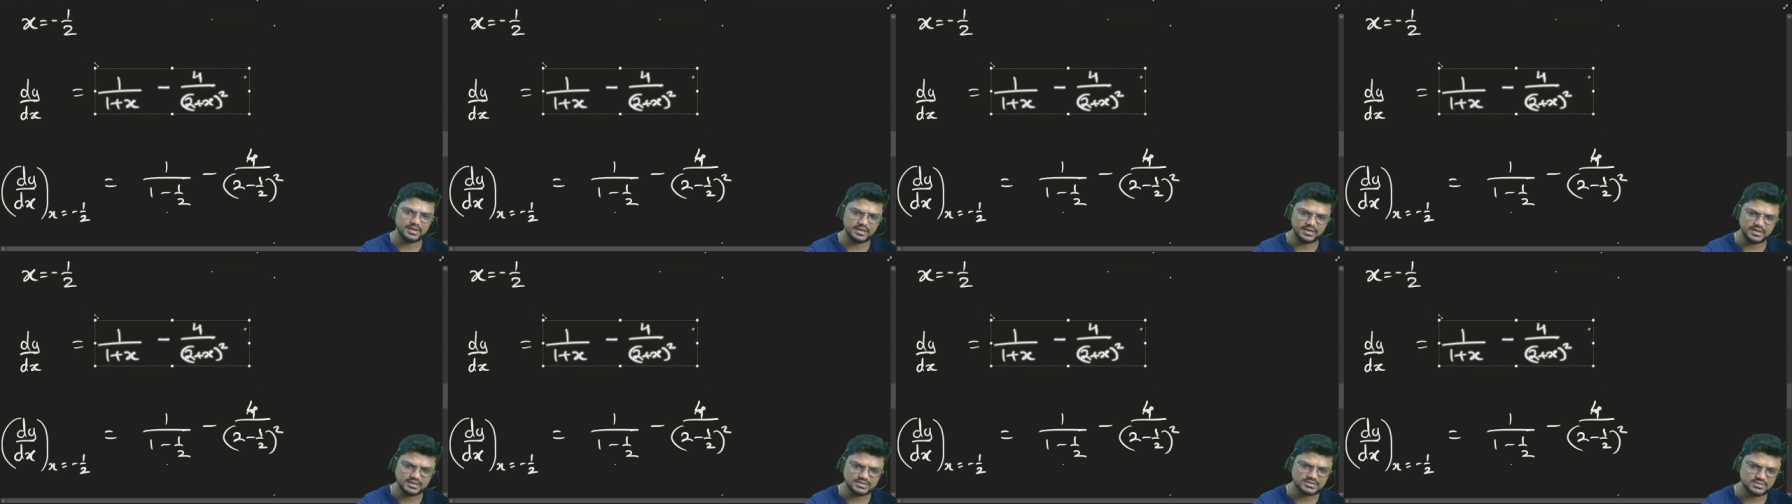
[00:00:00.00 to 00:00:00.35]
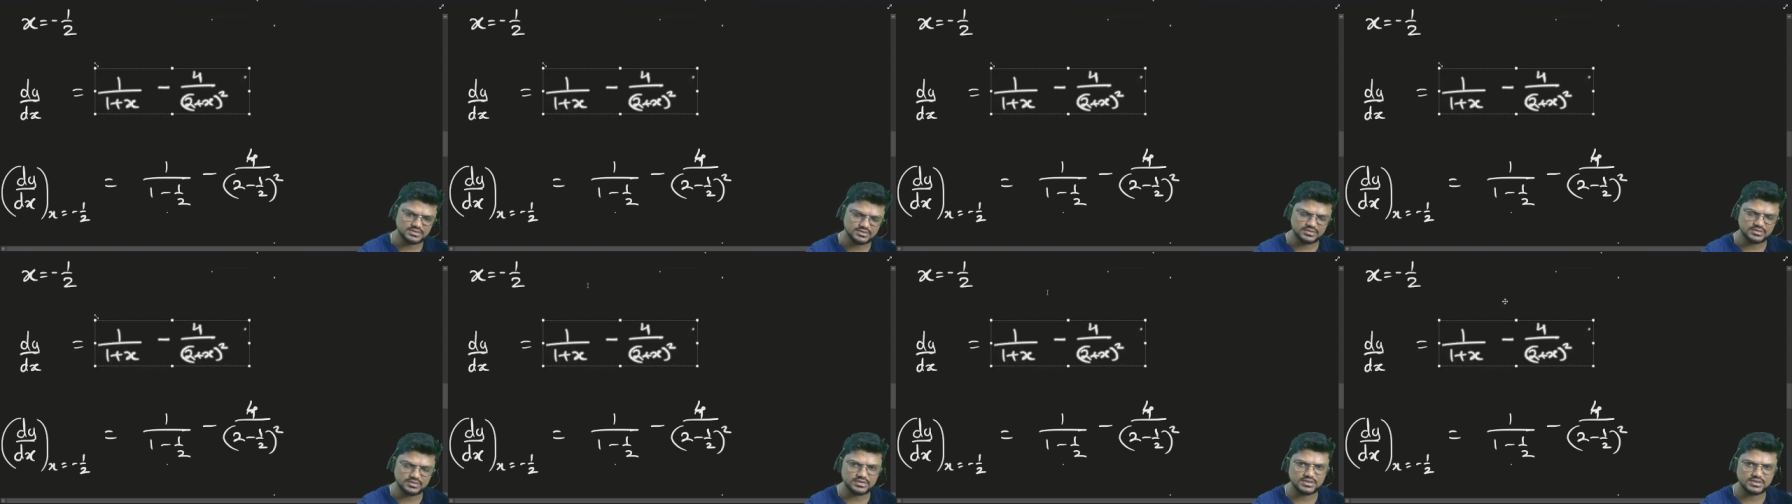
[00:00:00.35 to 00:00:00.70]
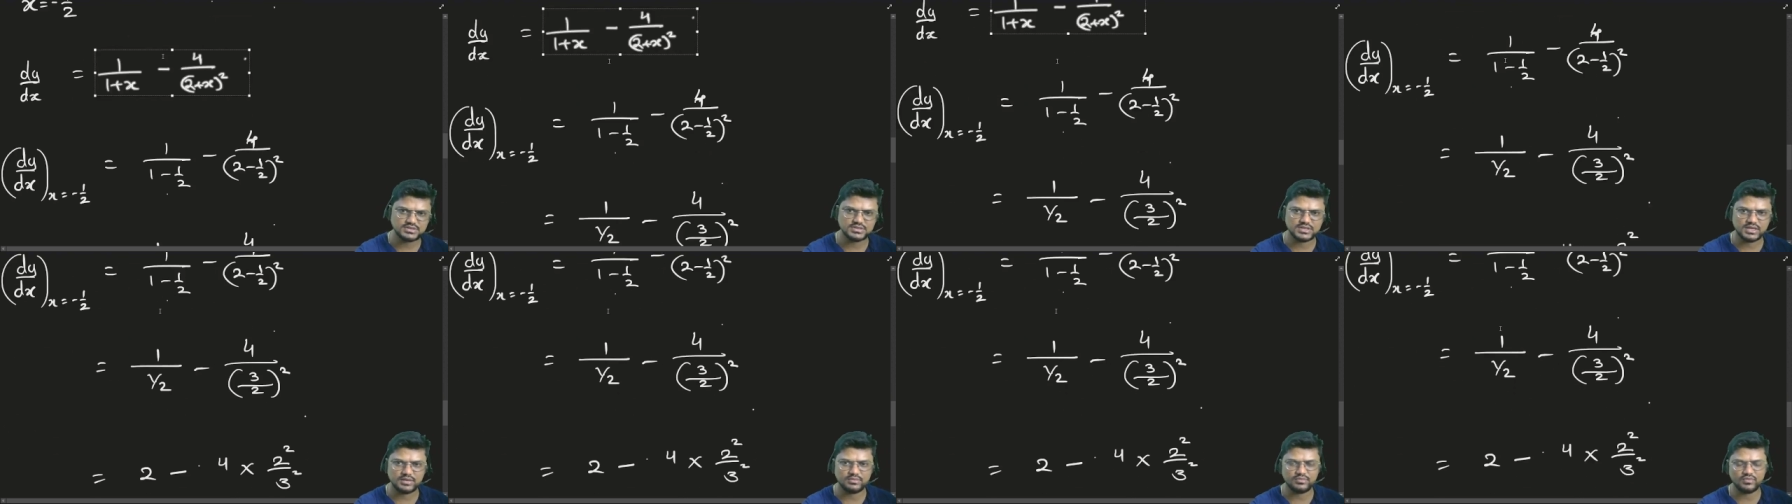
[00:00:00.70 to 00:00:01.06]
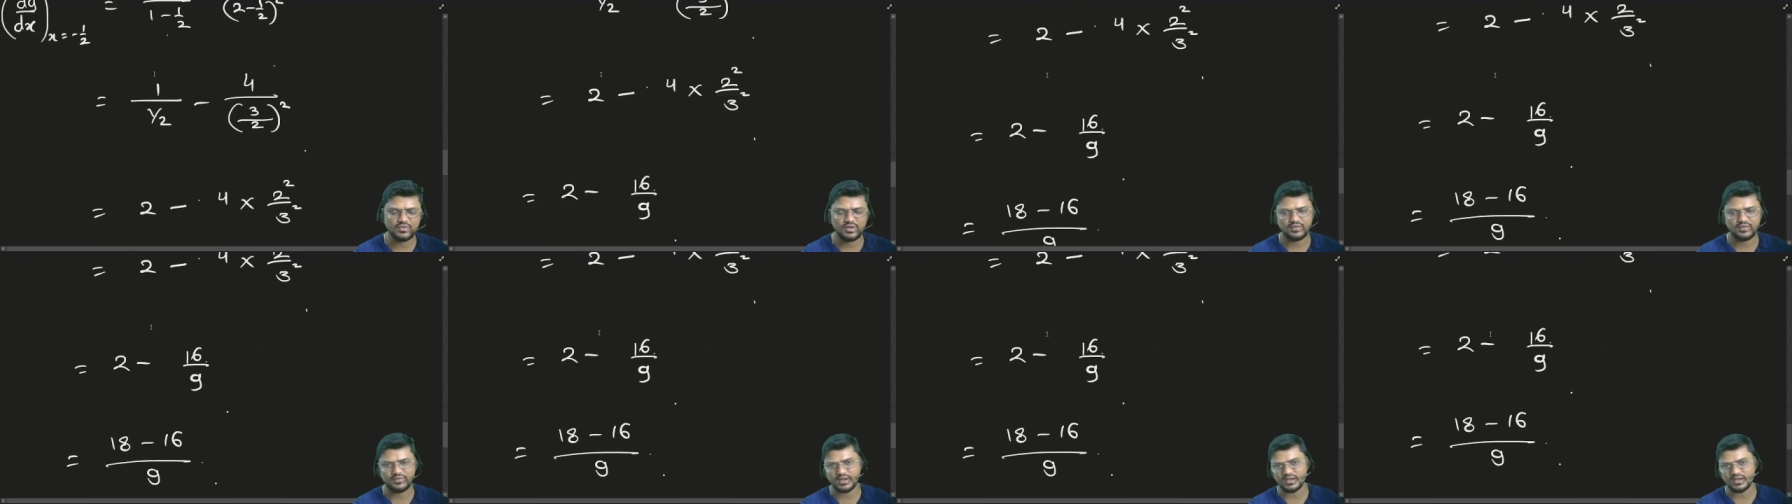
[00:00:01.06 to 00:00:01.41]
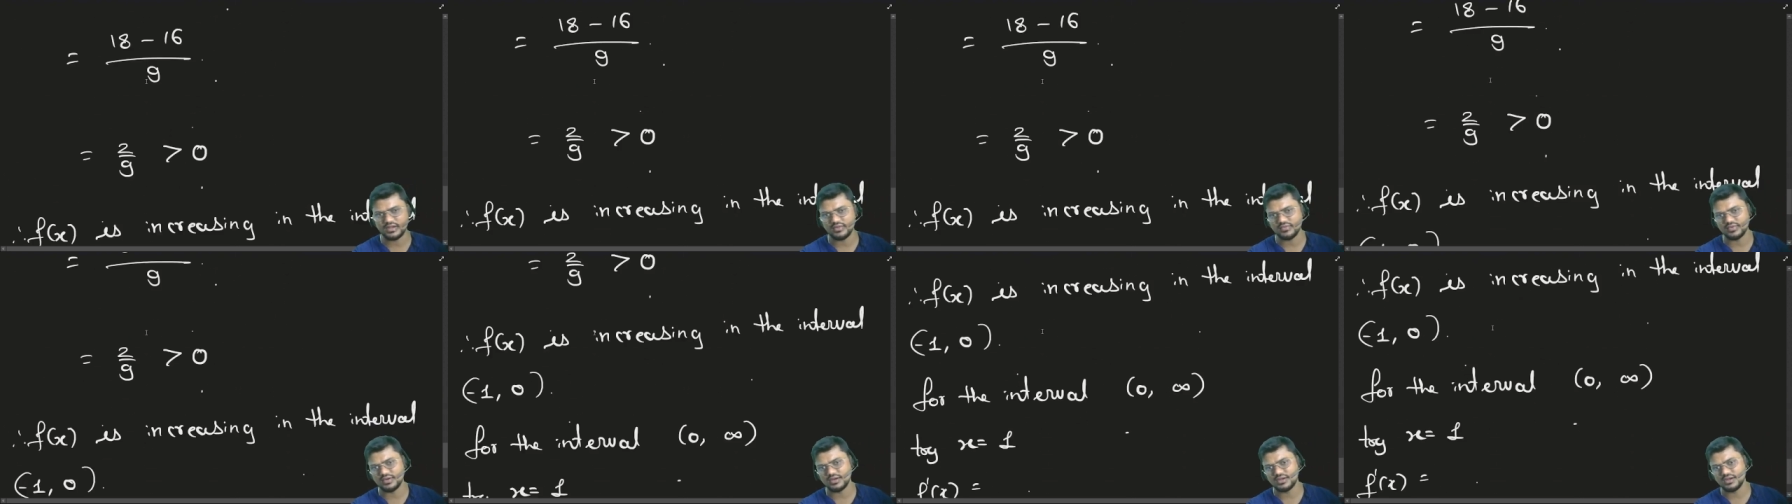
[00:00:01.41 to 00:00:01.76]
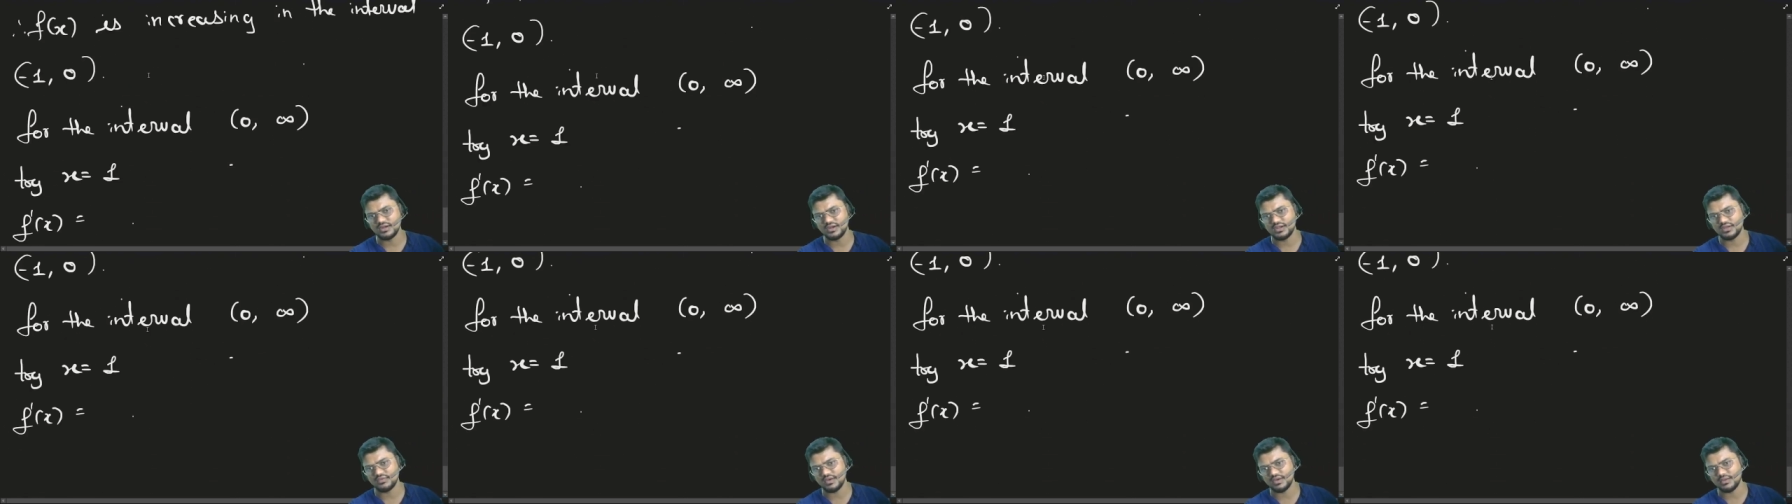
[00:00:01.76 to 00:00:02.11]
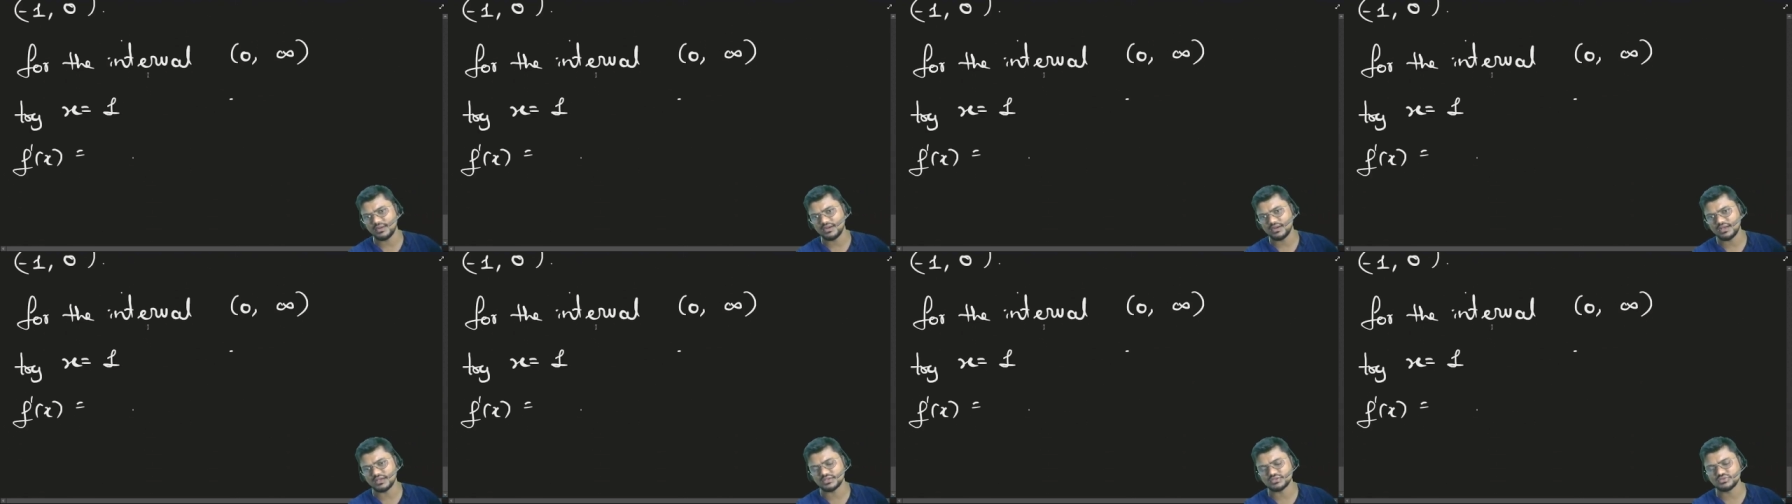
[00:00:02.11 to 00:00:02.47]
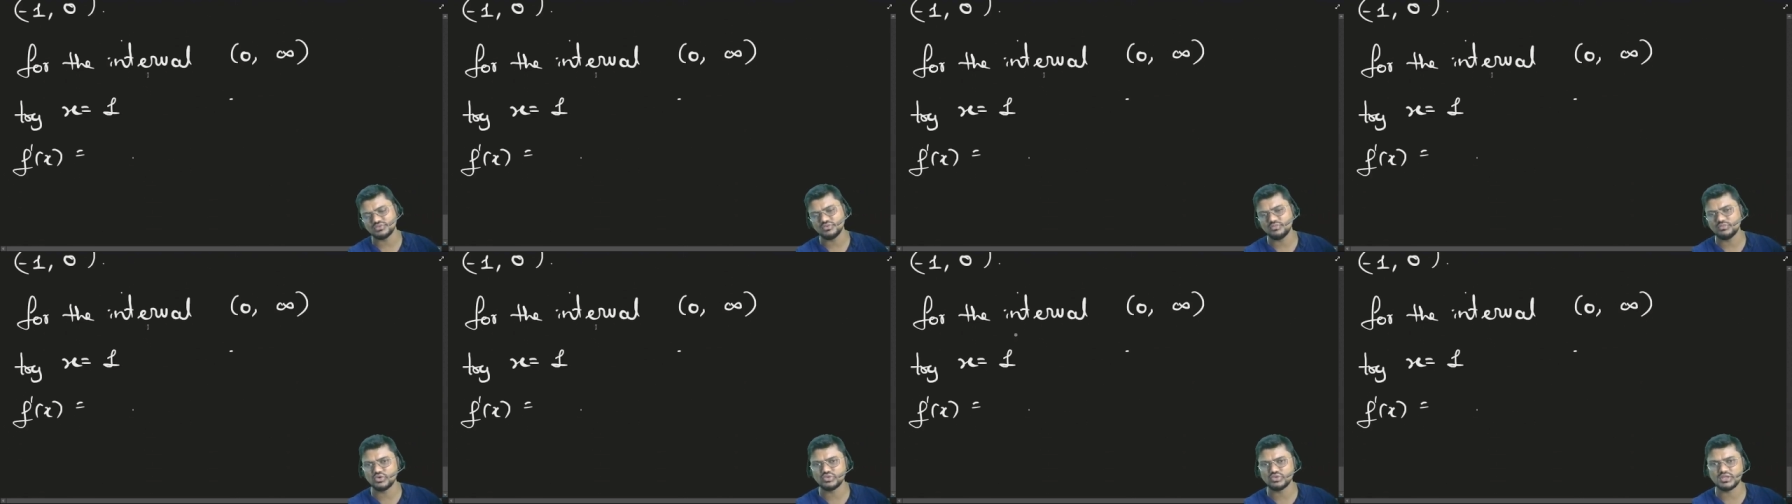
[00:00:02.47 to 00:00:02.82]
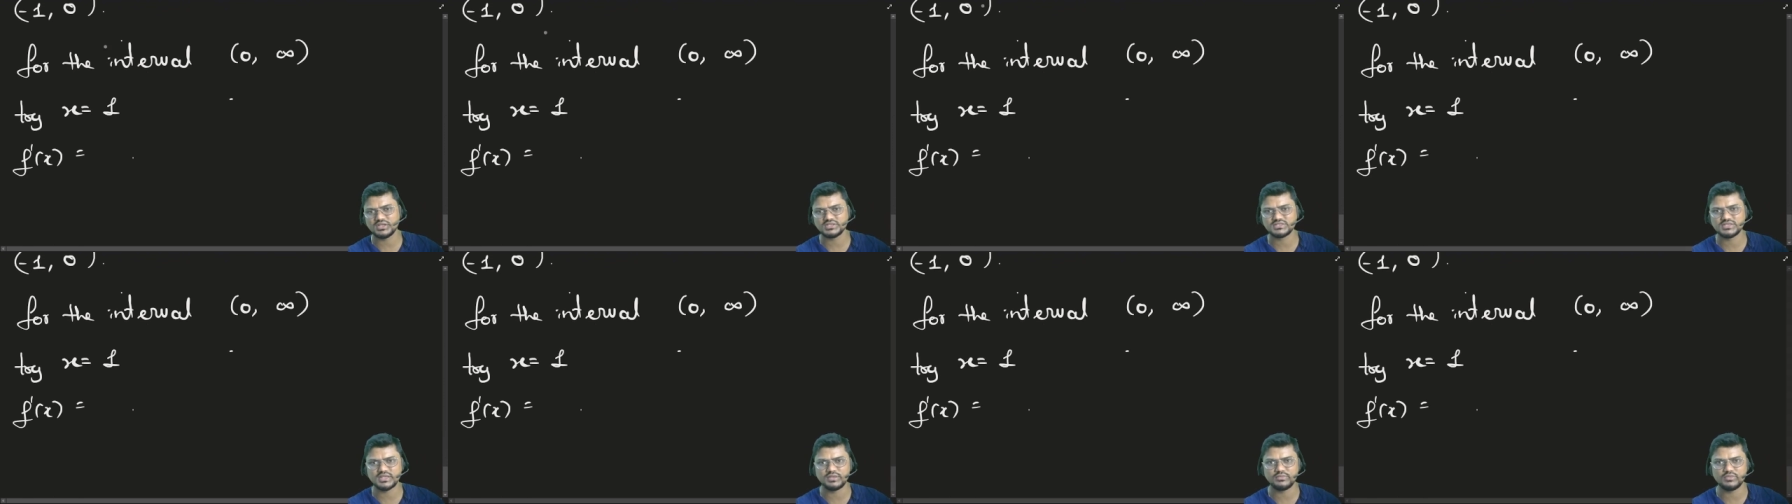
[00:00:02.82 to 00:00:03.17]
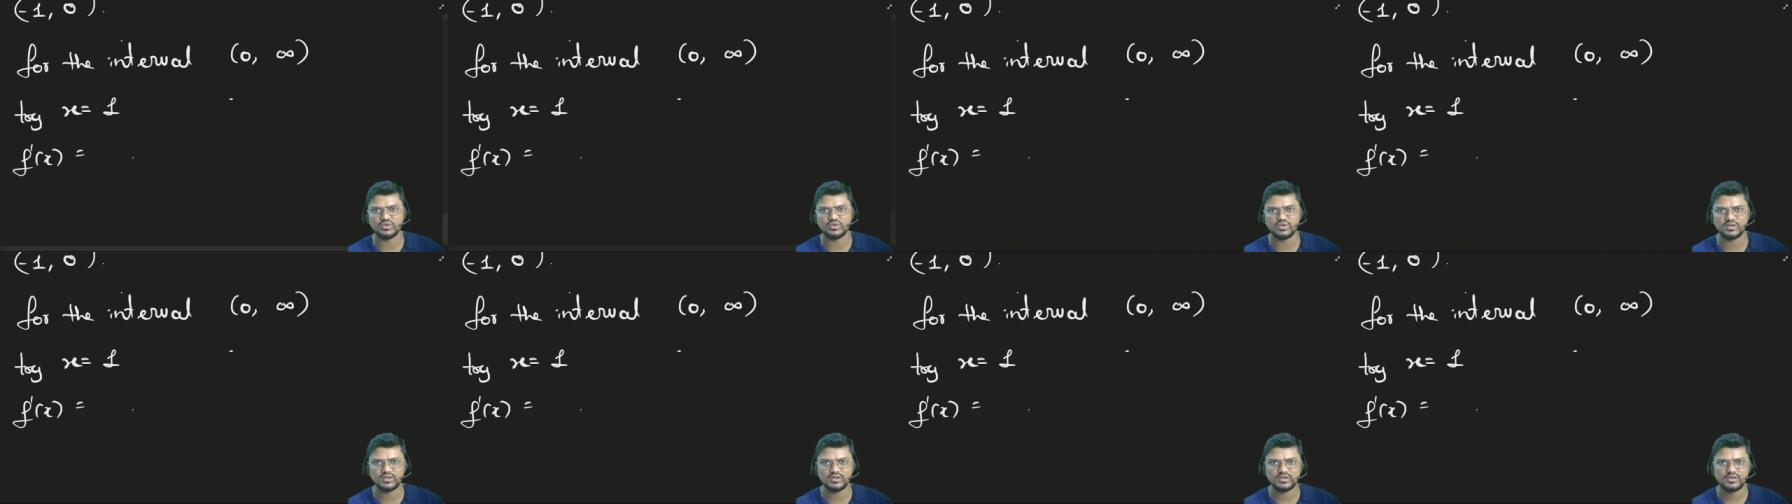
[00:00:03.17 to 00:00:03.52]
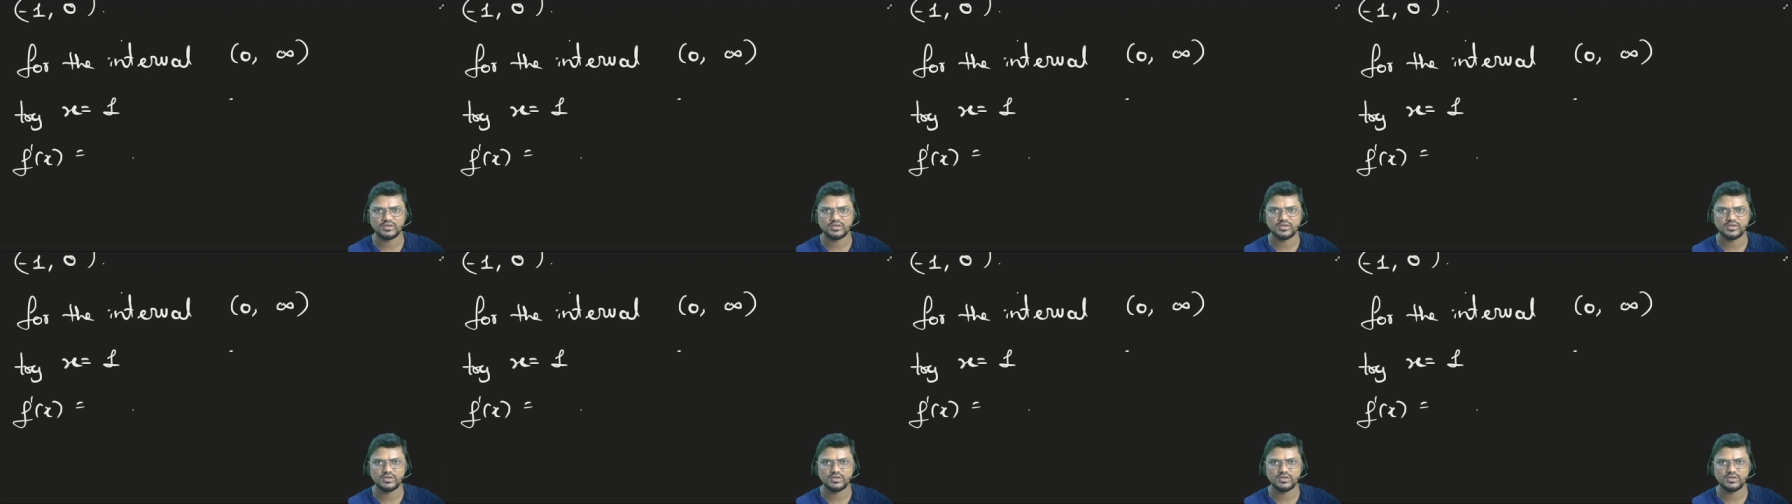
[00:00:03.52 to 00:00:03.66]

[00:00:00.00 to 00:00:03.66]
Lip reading: dx. This time we have written dy by dx. No, both are same only.